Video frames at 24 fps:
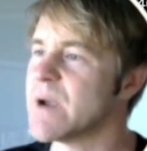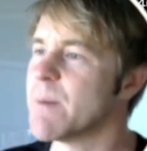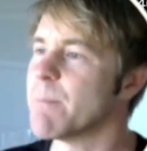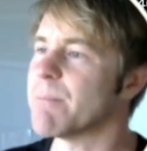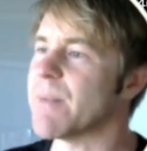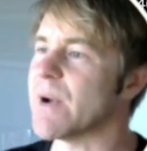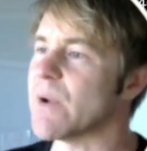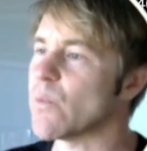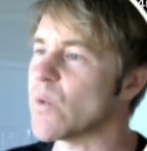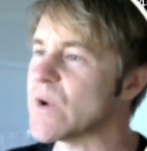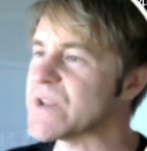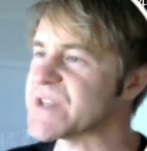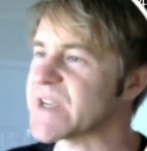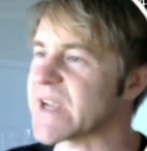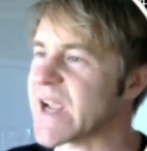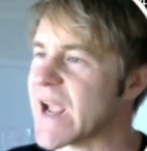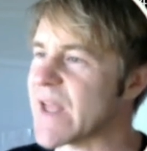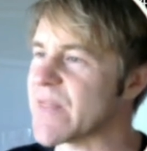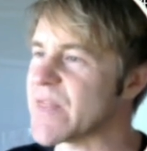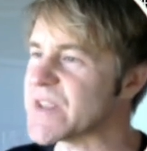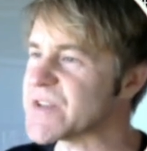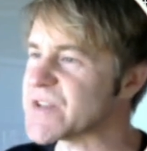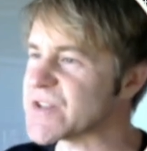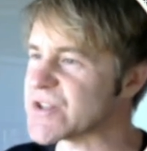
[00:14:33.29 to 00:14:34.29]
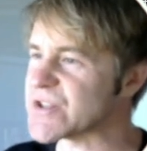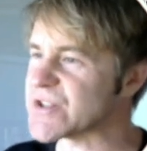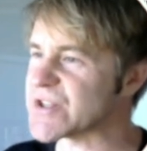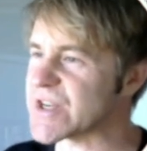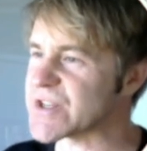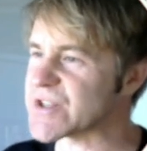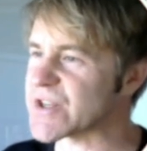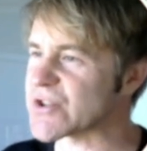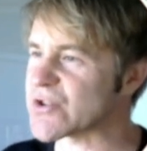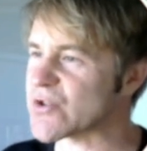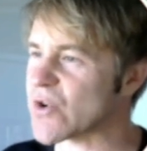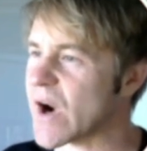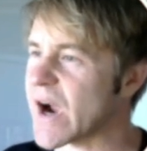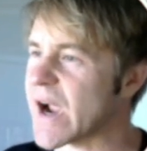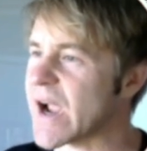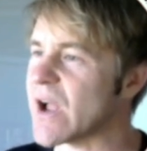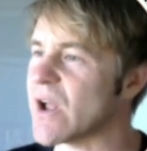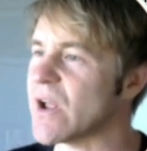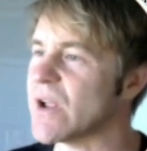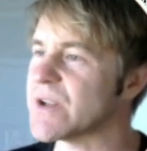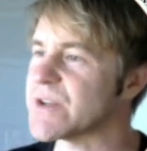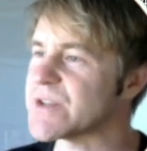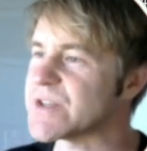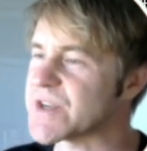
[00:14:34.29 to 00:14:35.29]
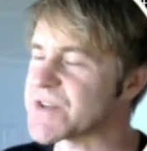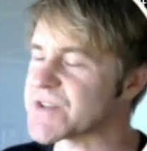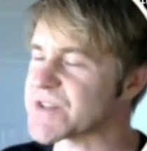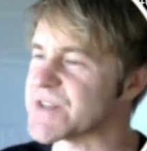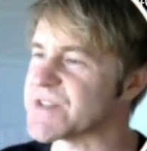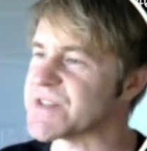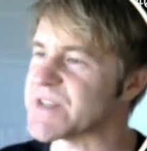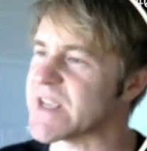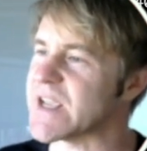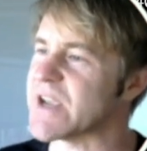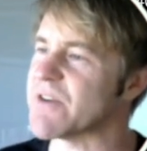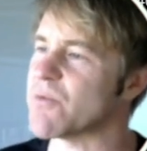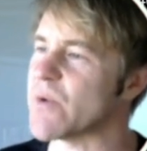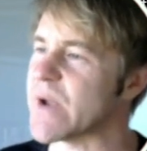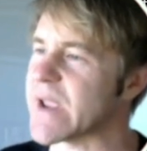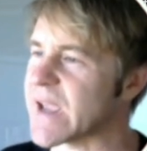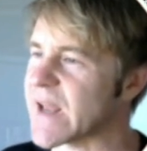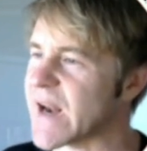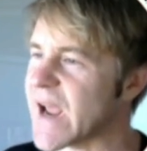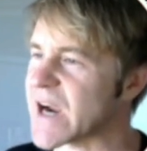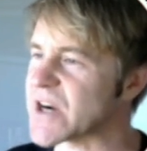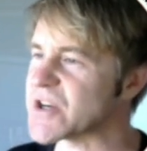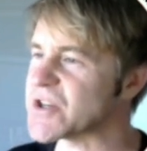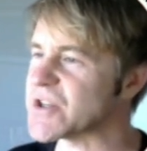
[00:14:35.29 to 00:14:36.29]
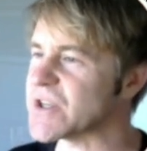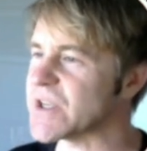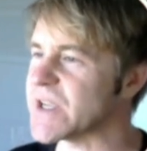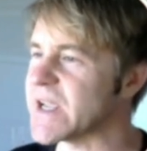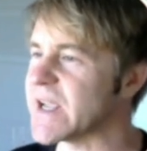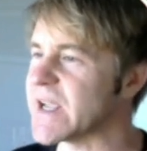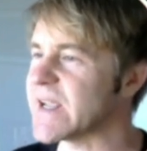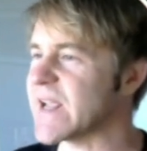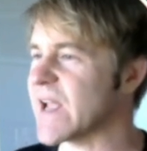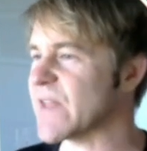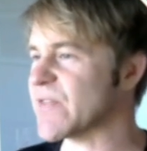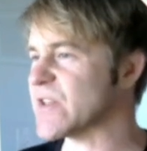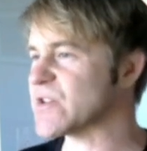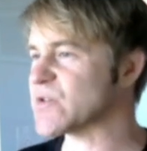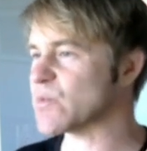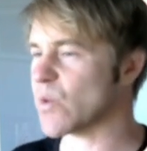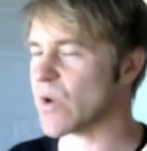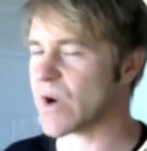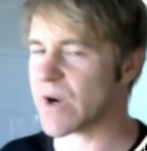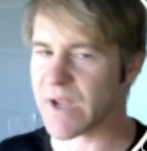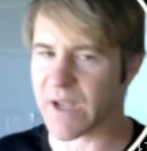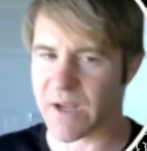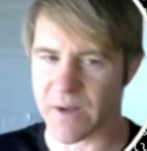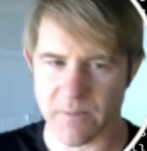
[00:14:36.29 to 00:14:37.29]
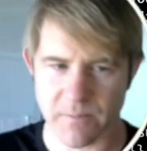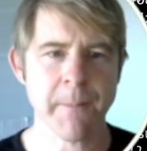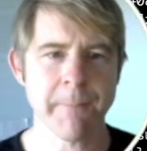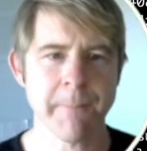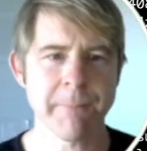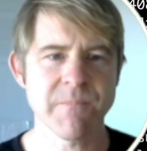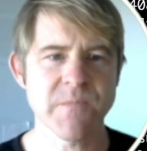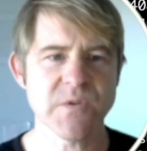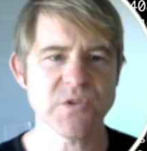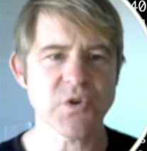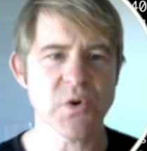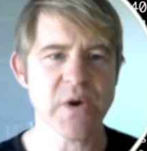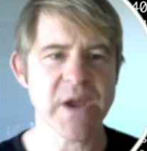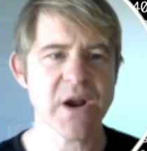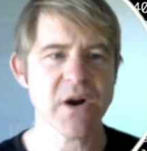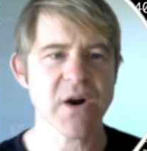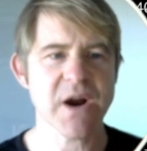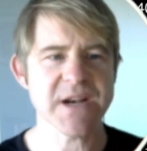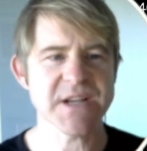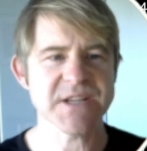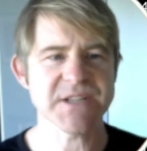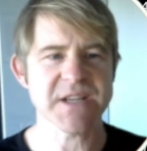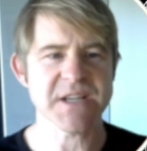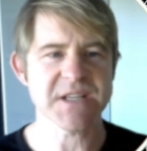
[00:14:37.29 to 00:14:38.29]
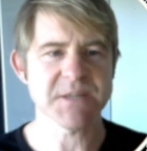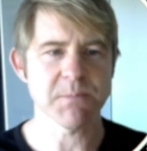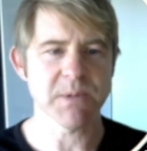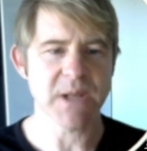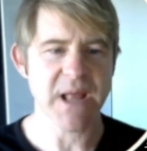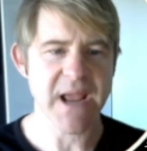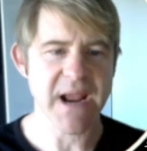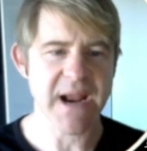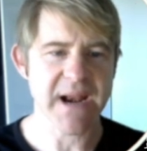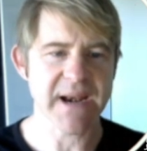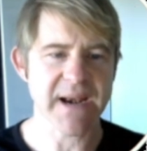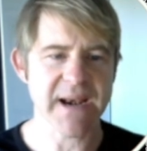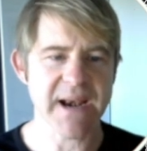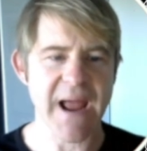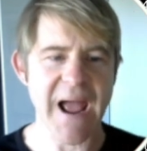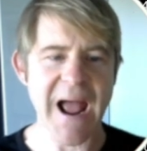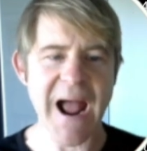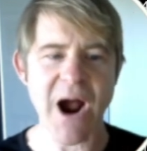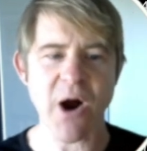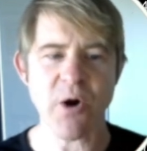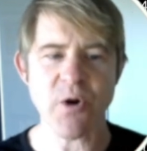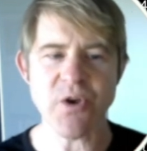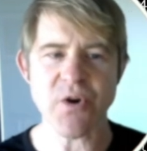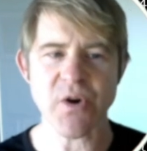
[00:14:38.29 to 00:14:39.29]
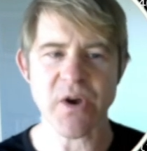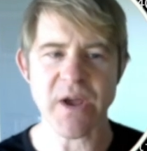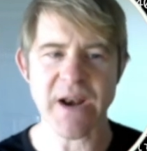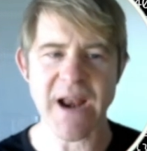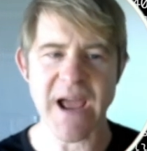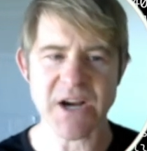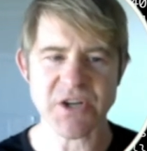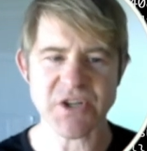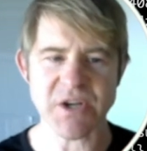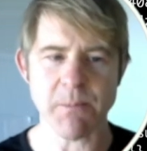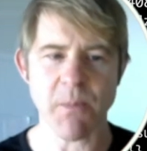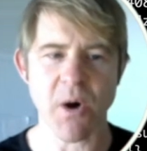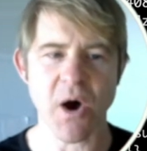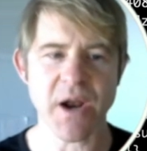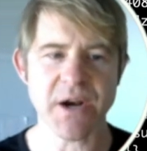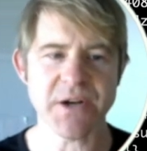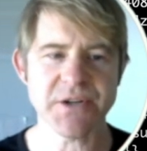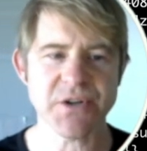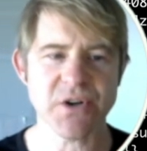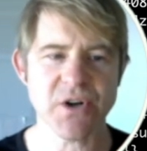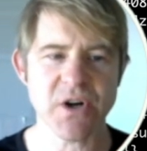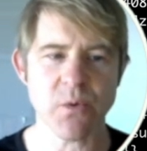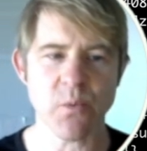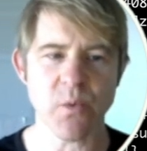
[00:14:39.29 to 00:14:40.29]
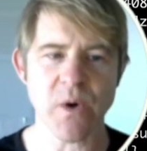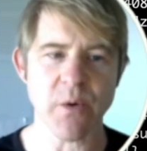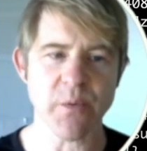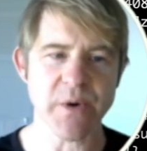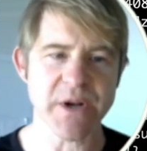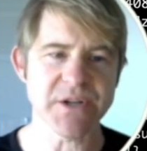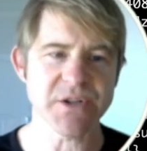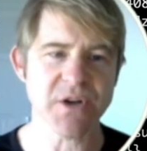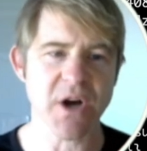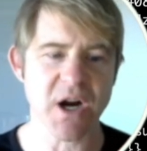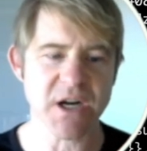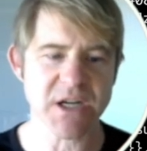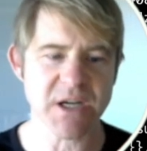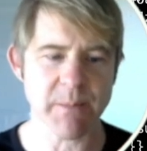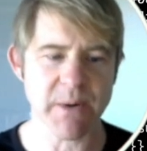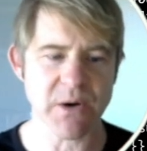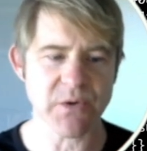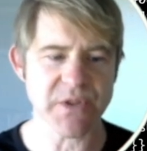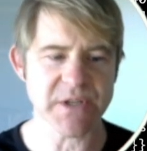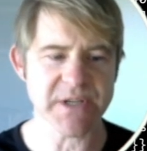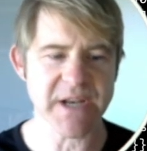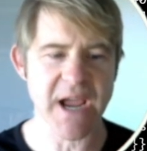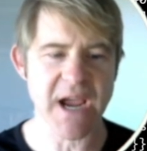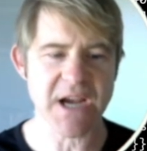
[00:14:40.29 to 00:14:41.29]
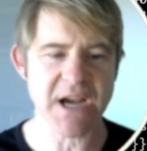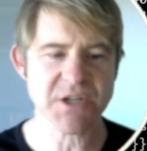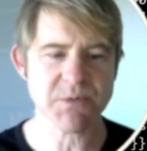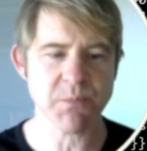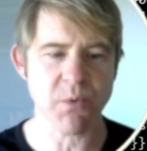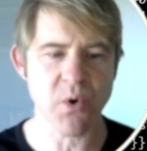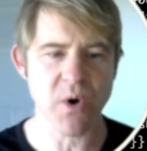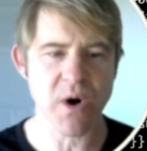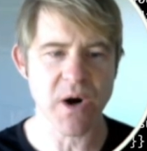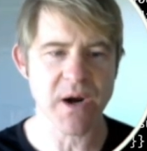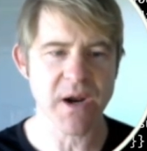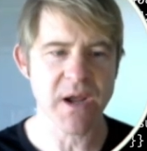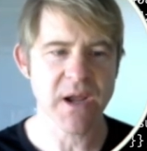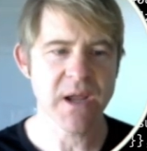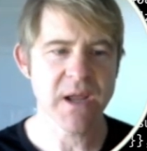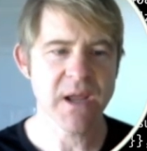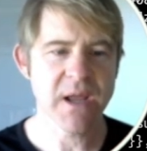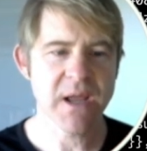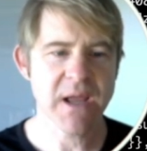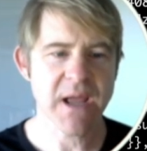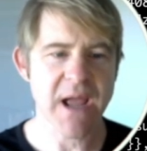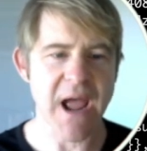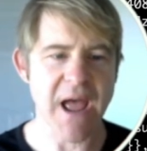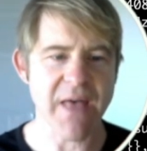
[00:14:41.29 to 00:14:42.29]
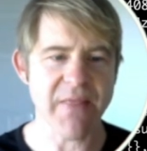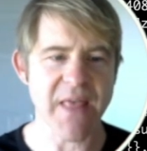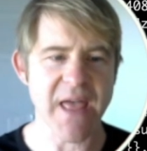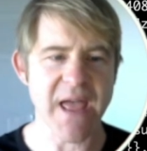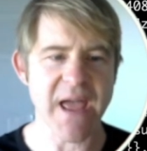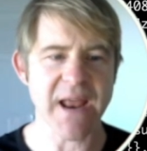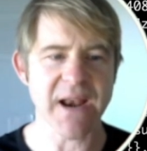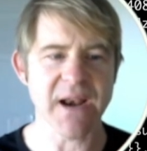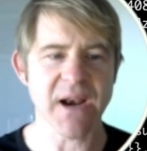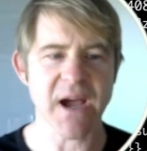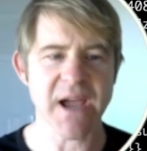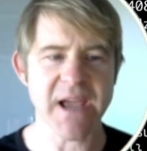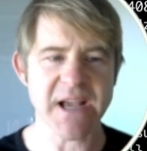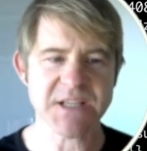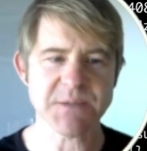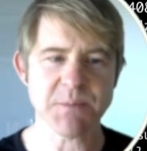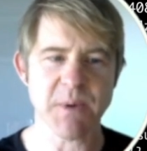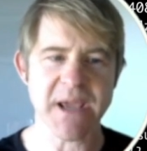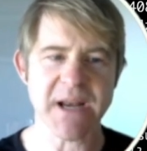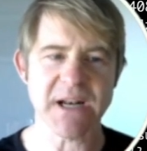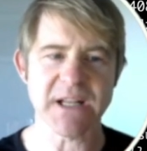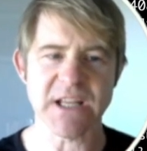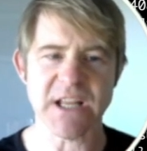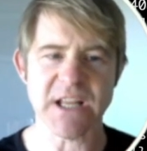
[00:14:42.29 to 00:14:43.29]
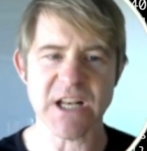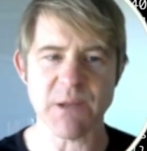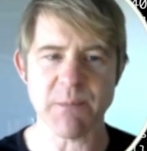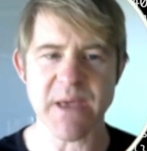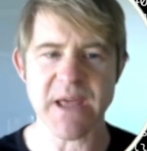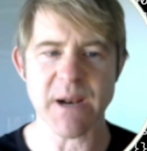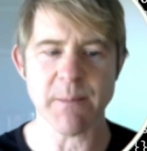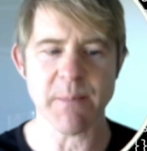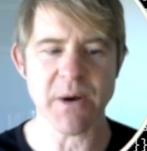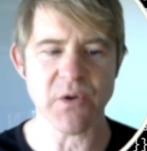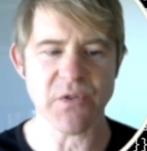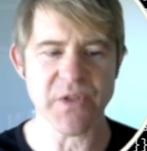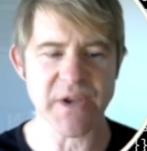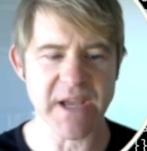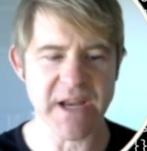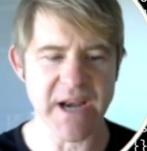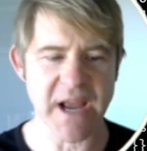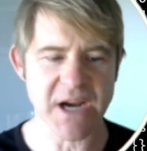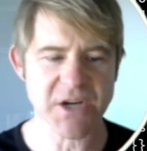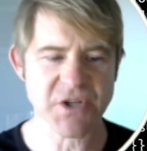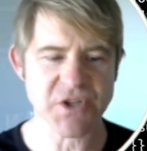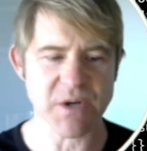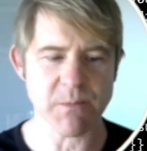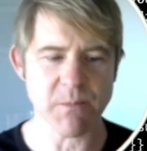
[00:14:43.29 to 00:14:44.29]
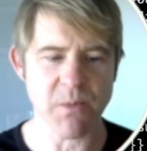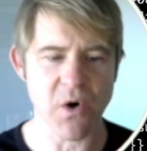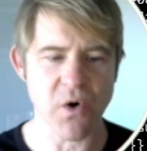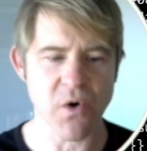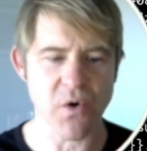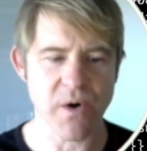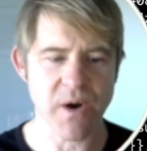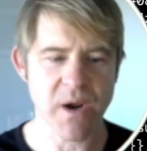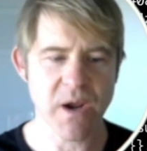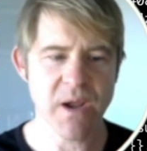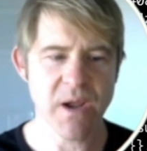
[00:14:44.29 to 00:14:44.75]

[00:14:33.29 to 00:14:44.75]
But once again, this is just a trial just to see if we can actually get this working. So here I just explain how you can actually monitor it. We already talked about the dashboard. And then I explain a little bit about the connection mode.